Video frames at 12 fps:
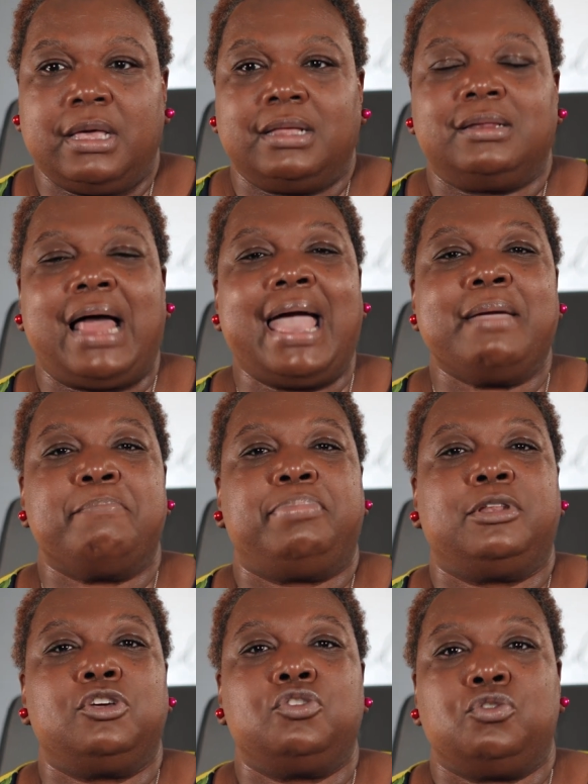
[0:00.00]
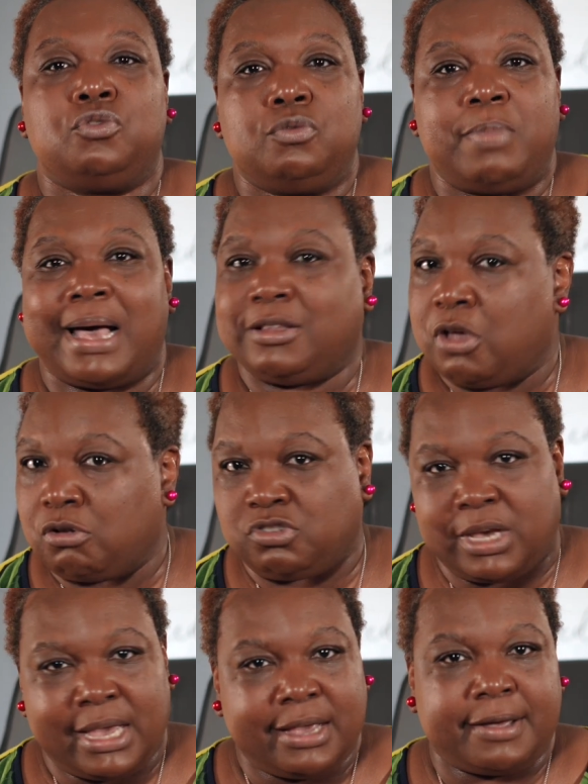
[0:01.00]
Light blue by
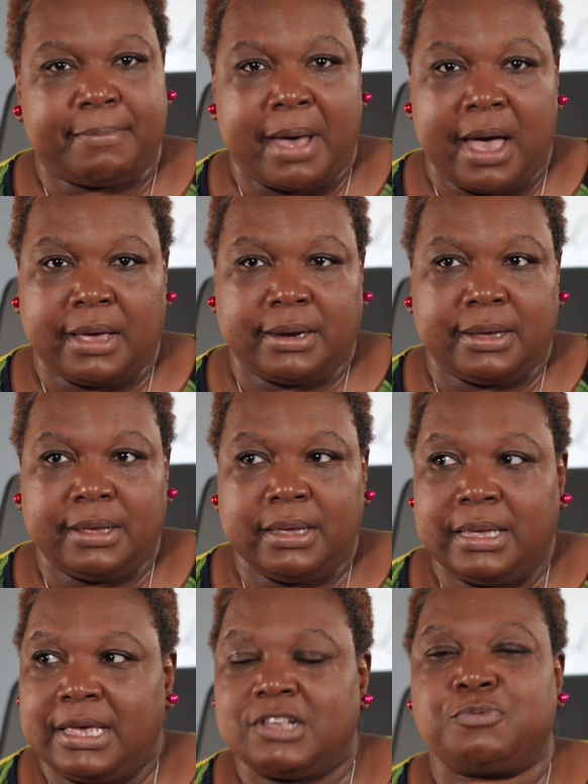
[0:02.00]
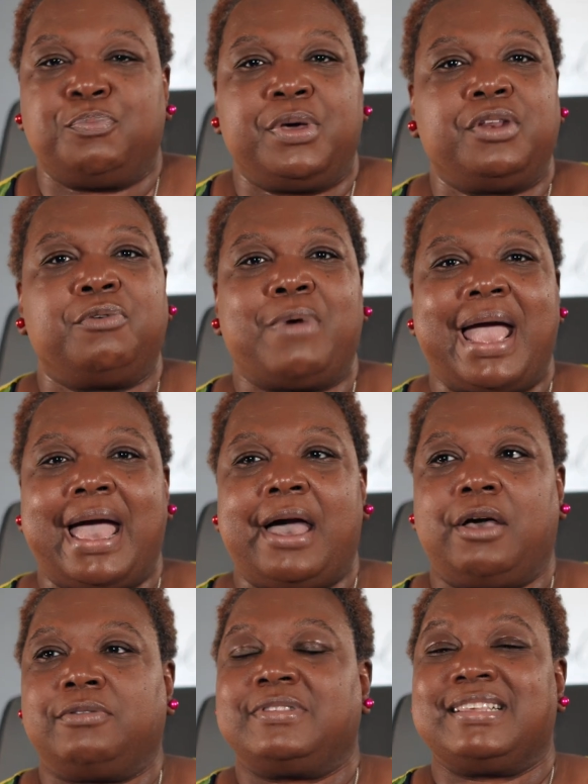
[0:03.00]
Dolce & Gabbana has been
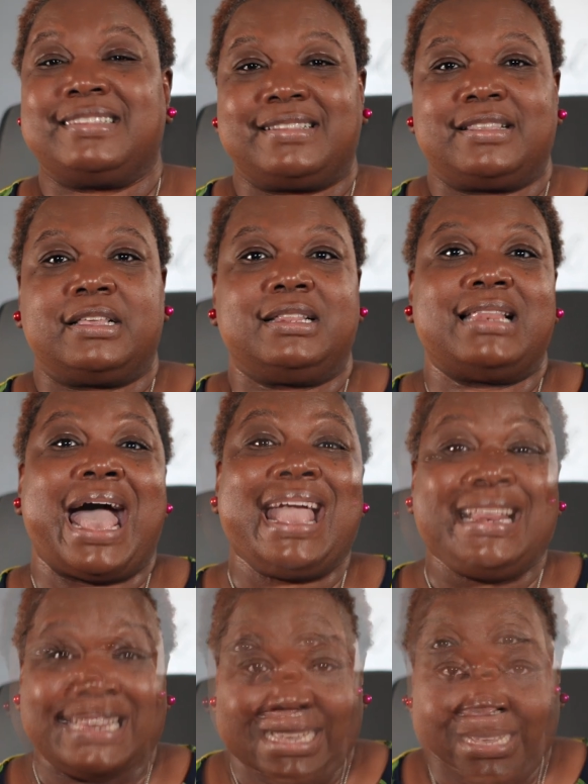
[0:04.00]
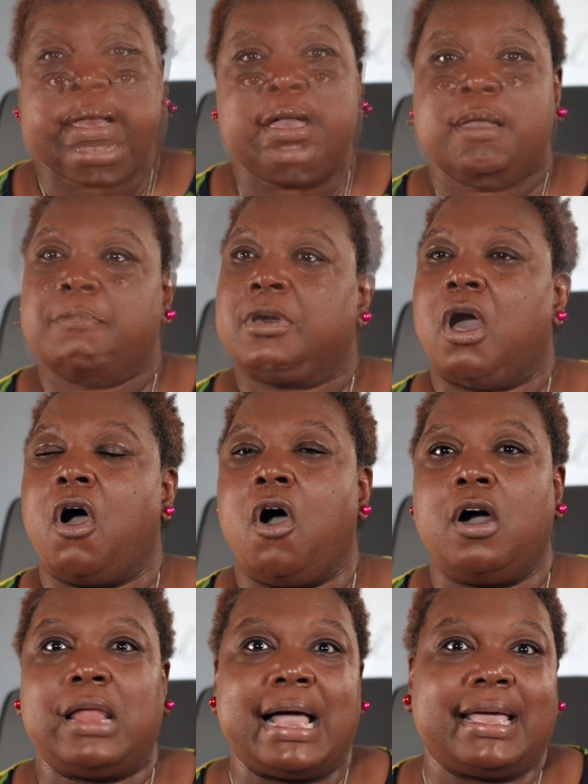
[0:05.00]
around since the 90s. But
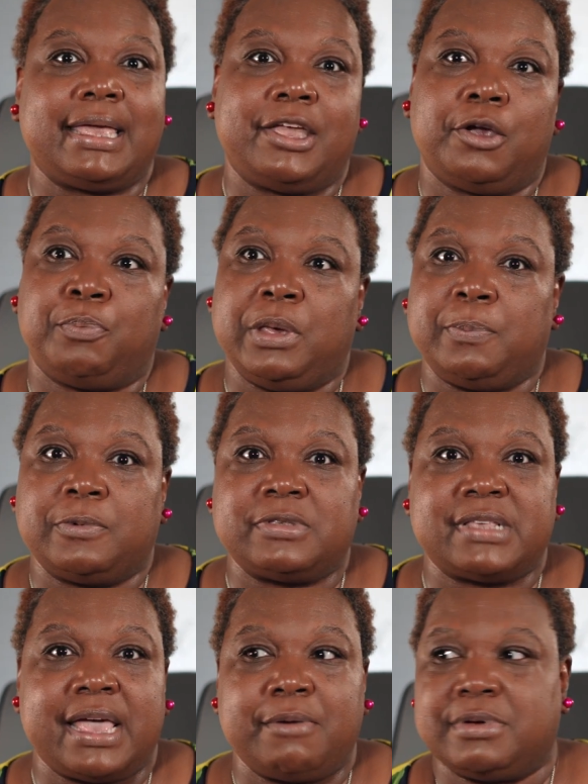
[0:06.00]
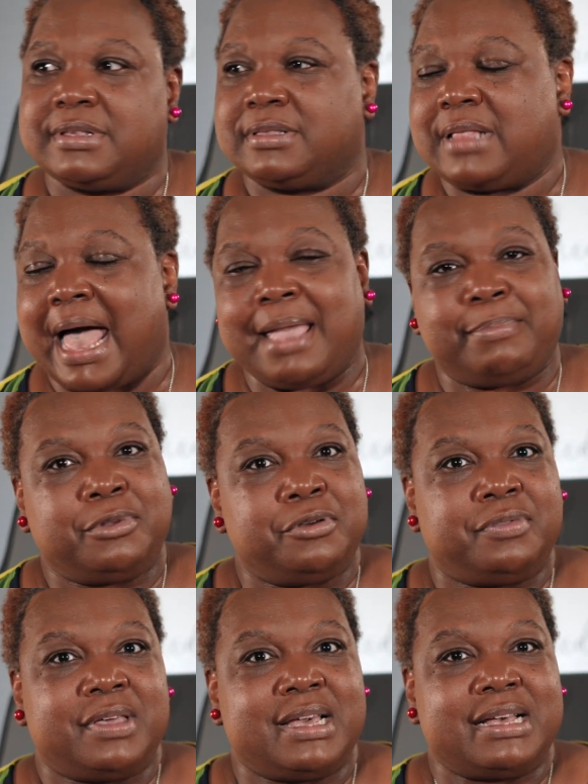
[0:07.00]
all I could hear people say was light
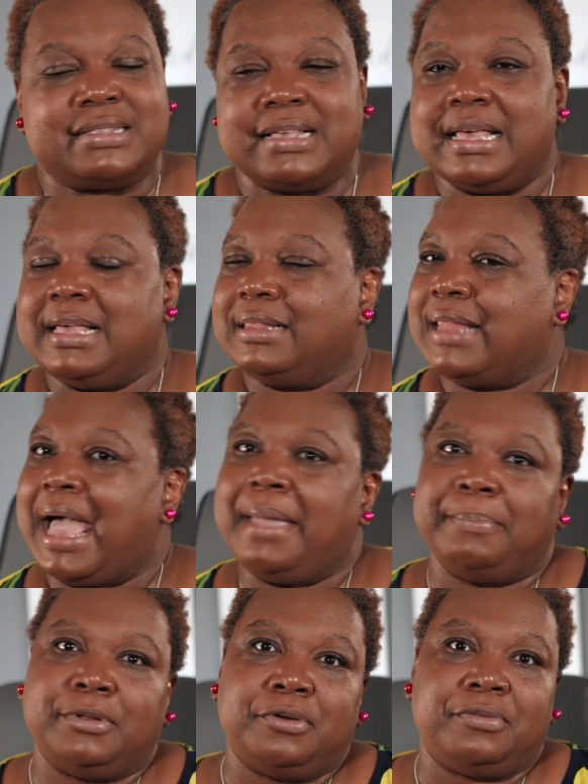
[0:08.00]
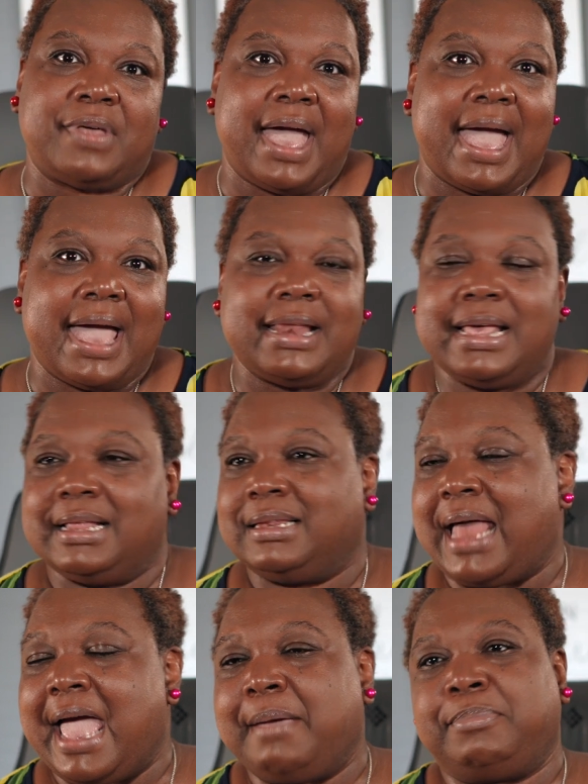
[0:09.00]
blue this, light blue that,
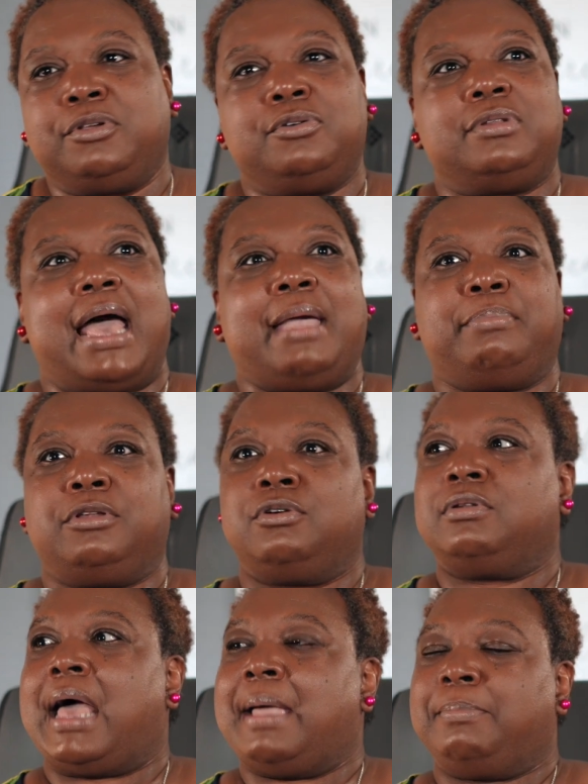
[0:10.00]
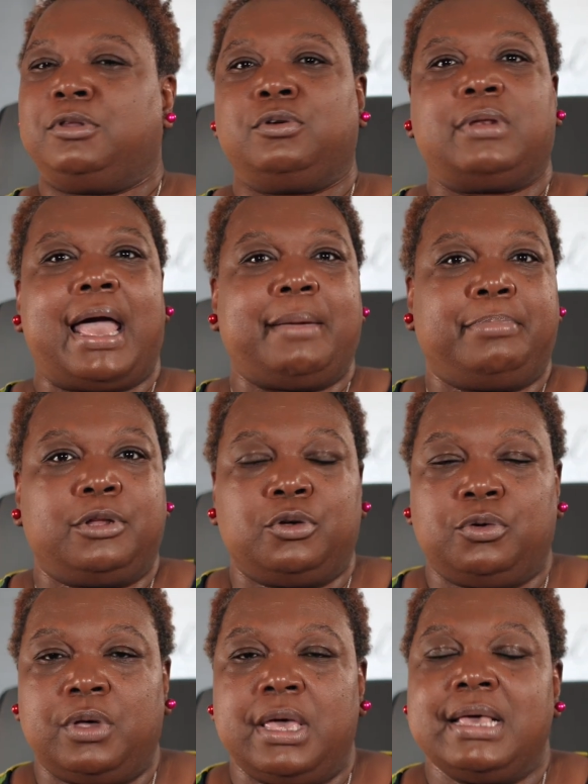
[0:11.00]
light blue, light blue, light blue, light
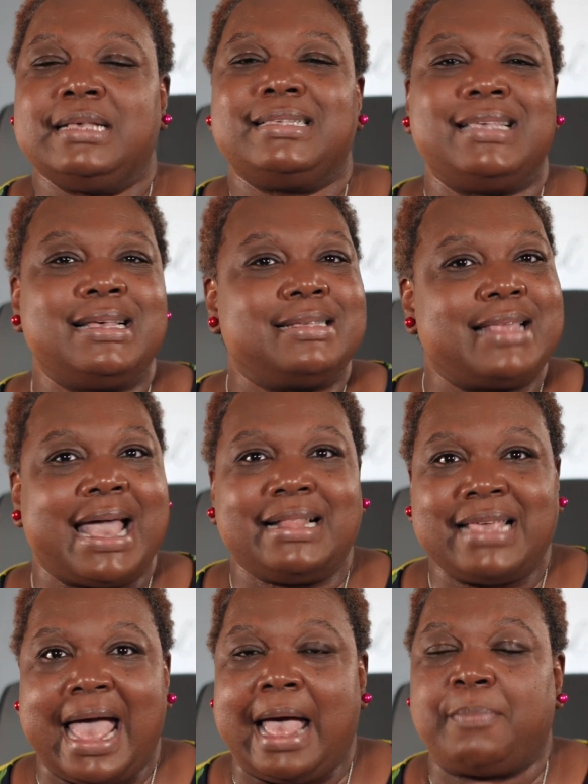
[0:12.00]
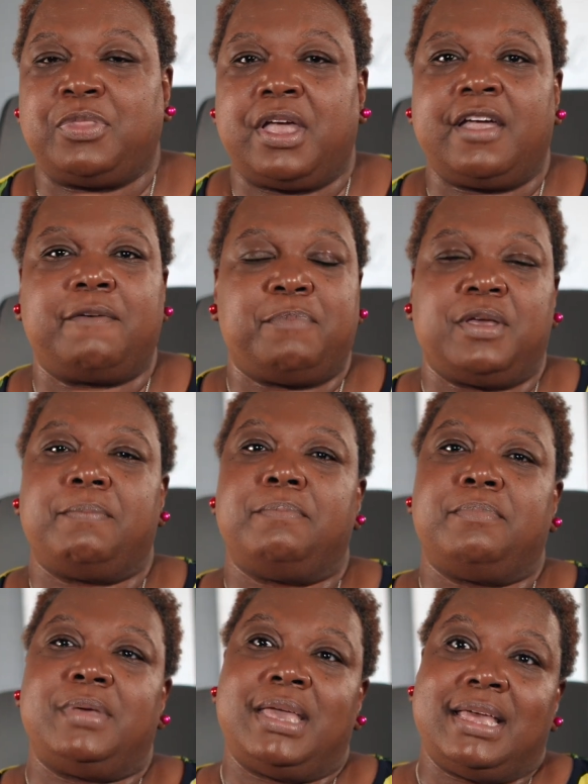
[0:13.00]
blue. Since that time, there have
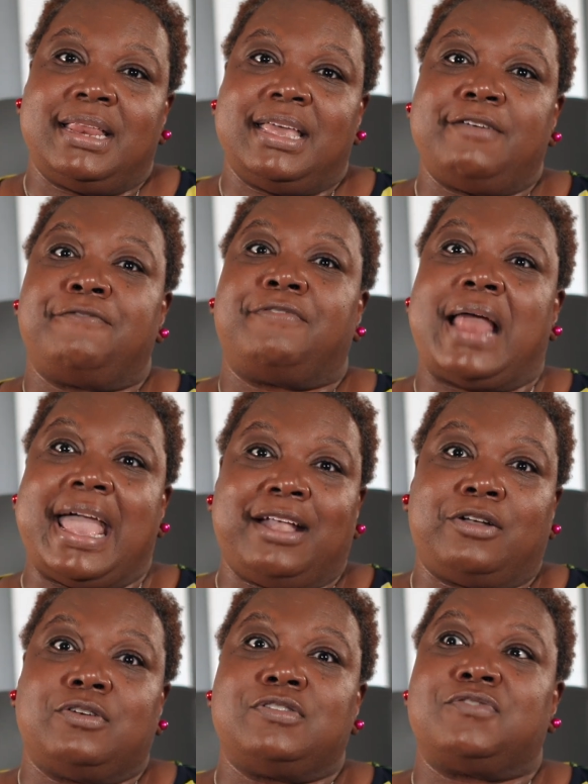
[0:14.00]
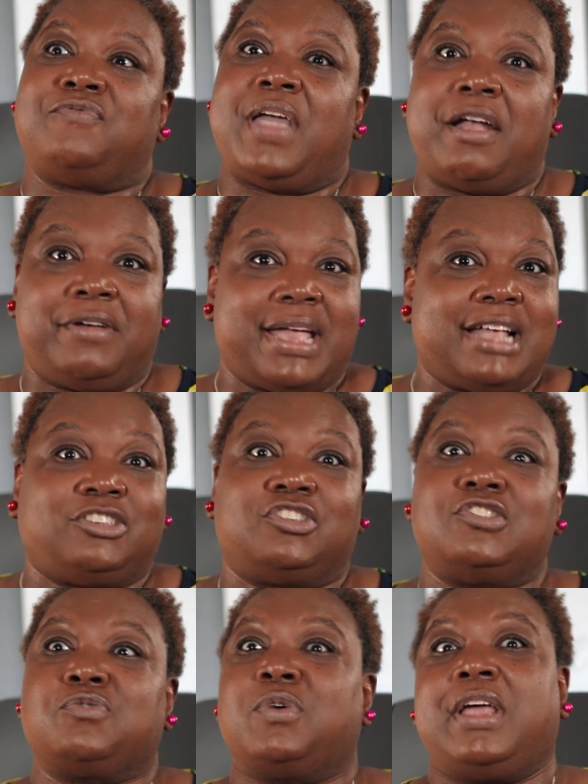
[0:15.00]
been many flankers,
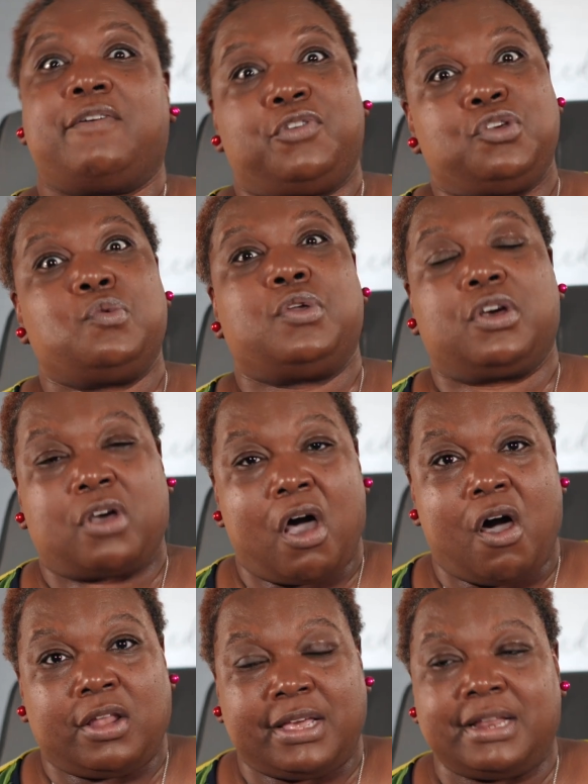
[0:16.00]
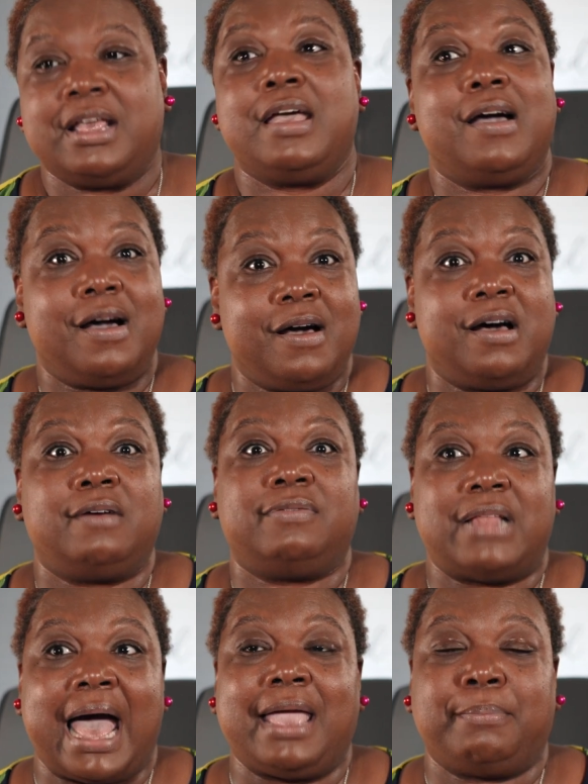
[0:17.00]
variations, whatever you want to call it, of
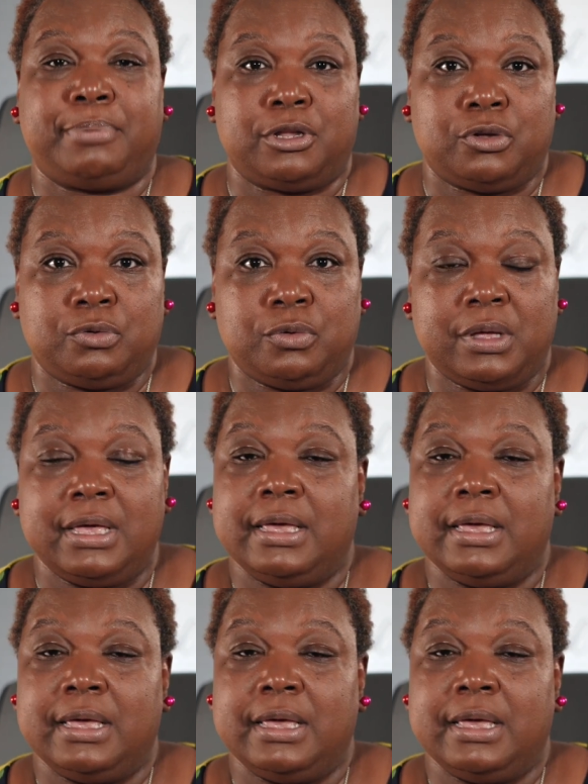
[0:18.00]
light blue.